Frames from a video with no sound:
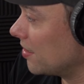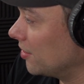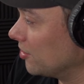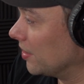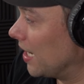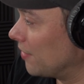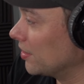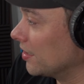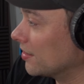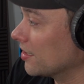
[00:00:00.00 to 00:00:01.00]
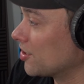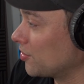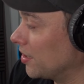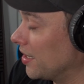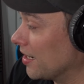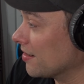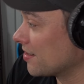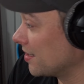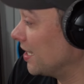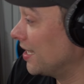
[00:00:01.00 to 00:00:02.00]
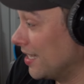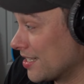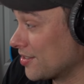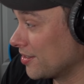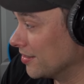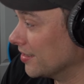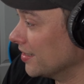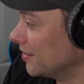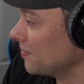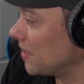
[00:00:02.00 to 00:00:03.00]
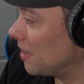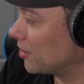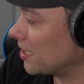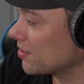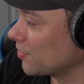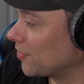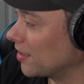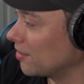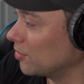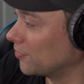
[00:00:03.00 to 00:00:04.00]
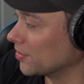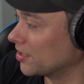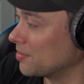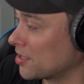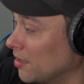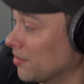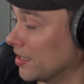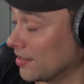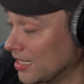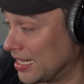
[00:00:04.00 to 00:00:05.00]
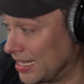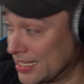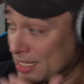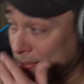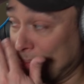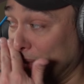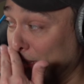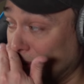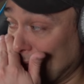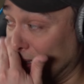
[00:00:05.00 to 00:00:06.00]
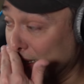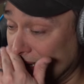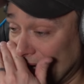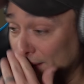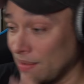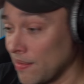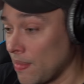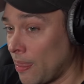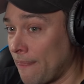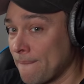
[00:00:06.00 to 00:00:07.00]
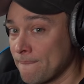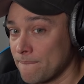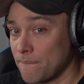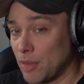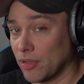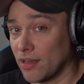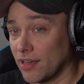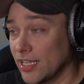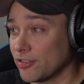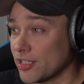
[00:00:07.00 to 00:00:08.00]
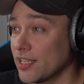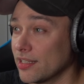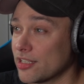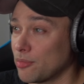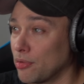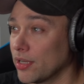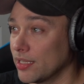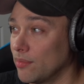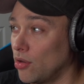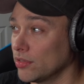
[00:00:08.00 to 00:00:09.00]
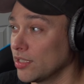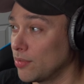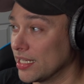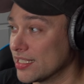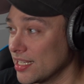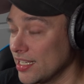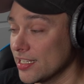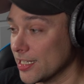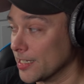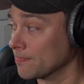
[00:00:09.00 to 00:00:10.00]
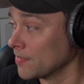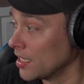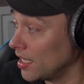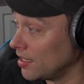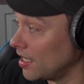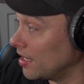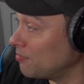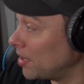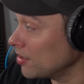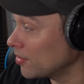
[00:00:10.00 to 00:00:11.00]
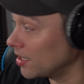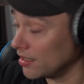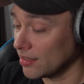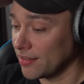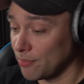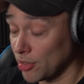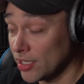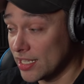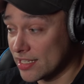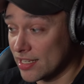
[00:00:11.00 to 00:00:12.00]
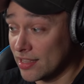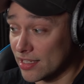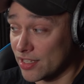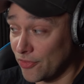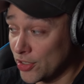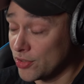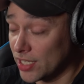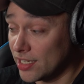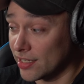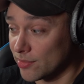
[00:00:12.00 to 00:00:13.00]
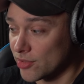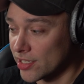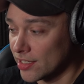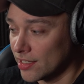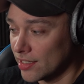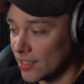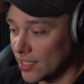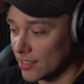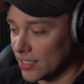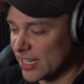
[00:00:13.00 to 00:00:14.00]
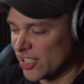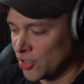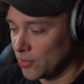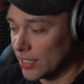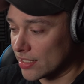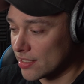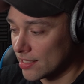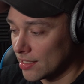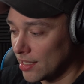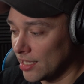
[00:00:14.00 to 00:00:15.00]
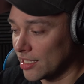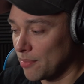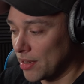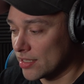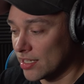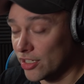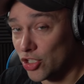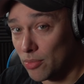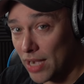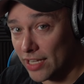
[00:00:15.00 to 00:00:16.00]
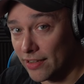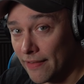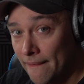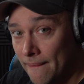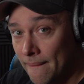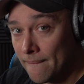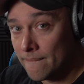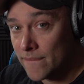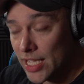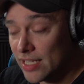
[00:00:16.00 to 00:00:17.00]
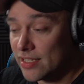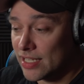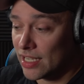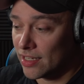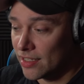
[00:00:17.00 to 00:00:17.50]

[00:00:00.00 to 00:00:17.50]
are doing everything to destroy theirs. That's true. MLK was afraid of the wolf in sheep's clothing. That's pretty much what it was, yeah. People that are interested in supporting him only when it's easy. And by the way, Bernie has said this a few times in the last 2 weeks in comparison to Joe Biden. He said,